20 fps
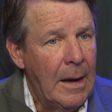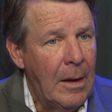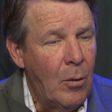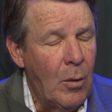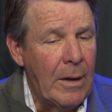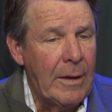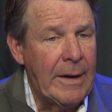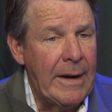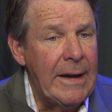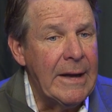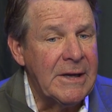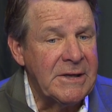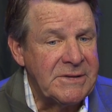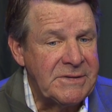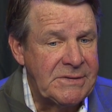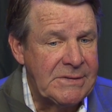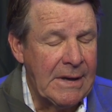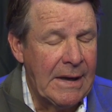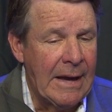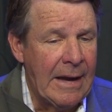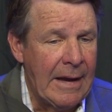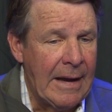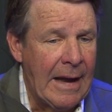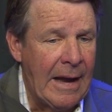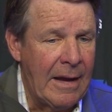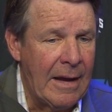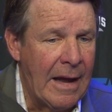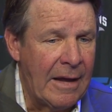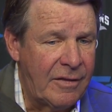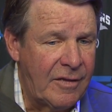Well, it is.
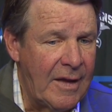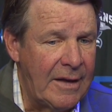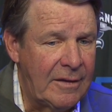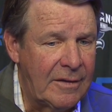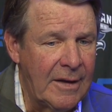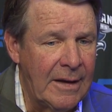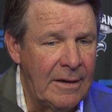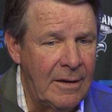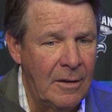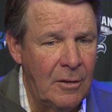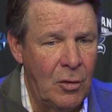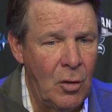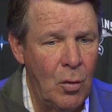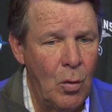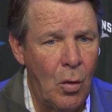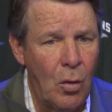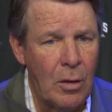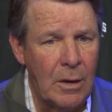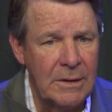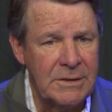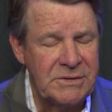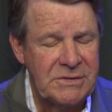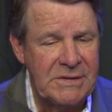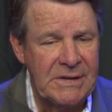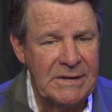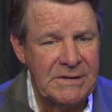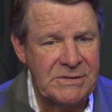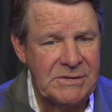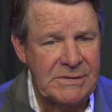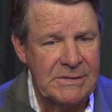I, I think that New Orleans
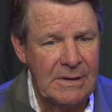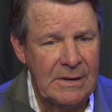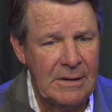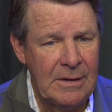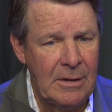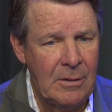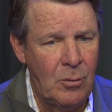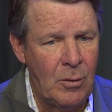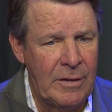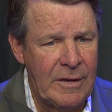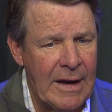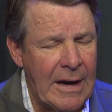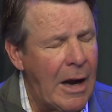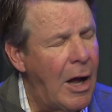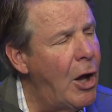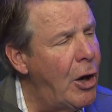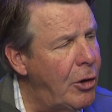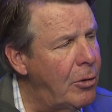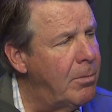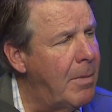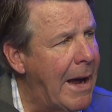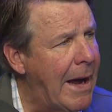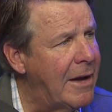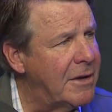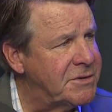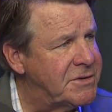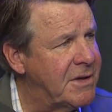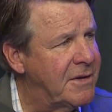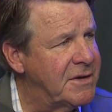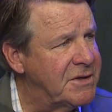is uh, within 100
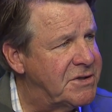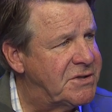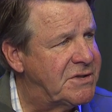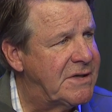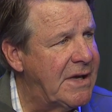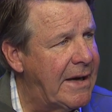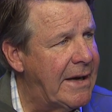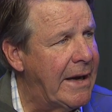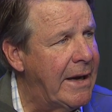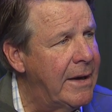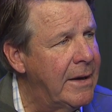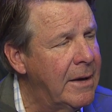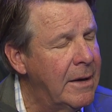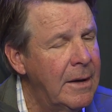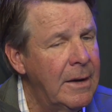miles of this city.